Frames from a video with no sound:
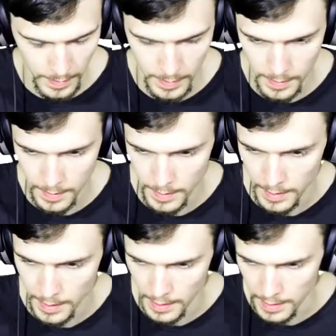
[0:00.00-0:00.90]
I
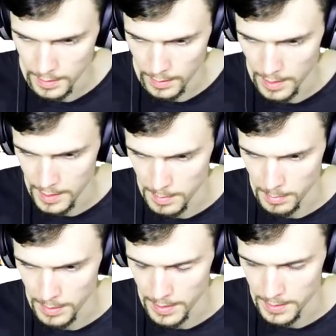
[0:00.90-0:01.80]
think that still has to be
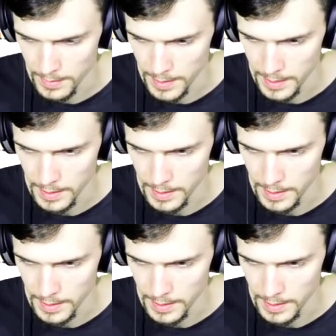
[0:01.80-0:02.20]
plus, right?